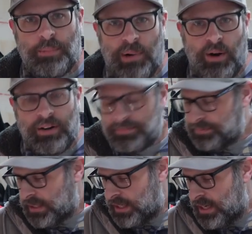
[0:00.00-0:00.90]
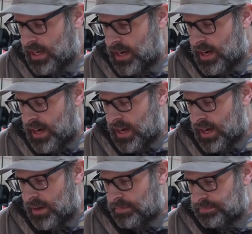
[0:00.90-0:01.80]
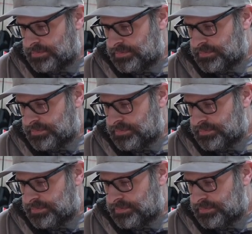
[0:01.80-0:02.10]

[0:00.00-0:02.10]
part. I